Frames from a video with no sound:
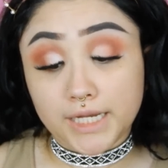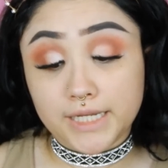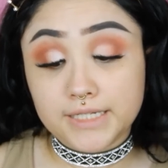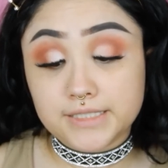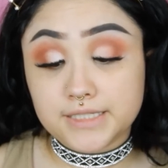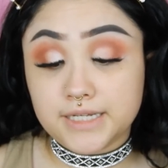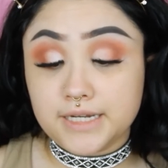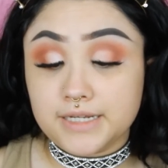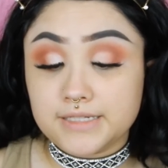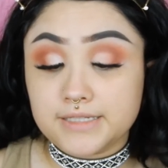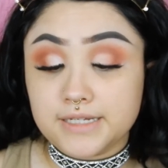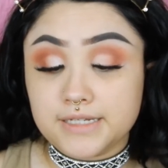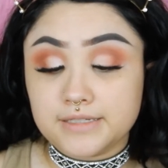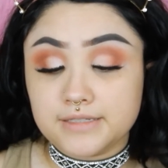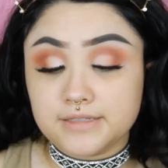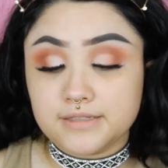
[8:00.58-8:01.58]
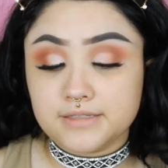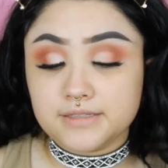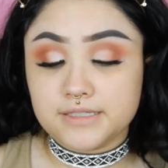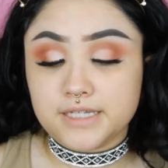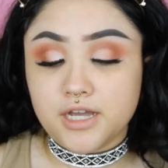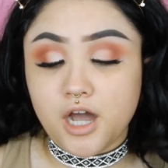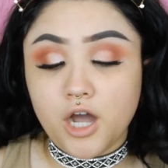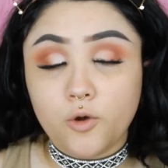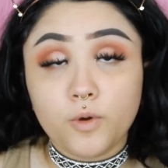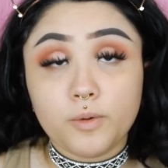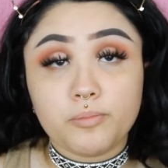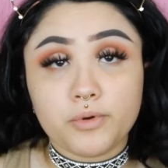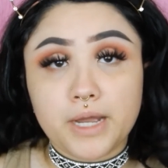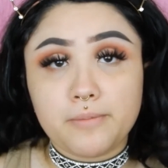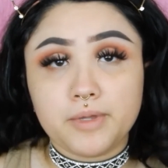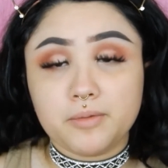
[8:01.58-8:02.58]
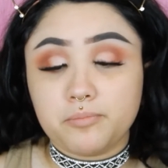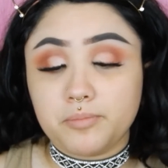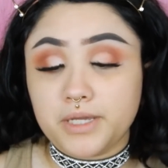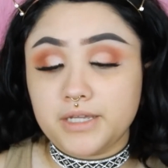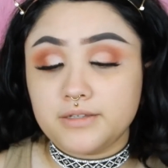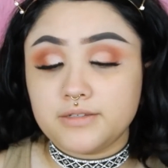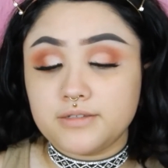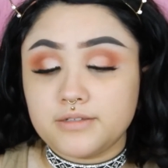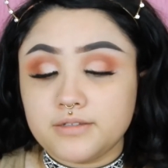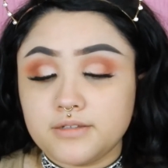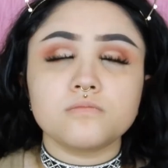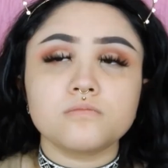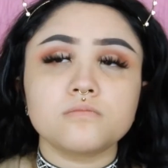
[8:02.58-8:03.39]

on it, and it says it is the Aqua Priming Base.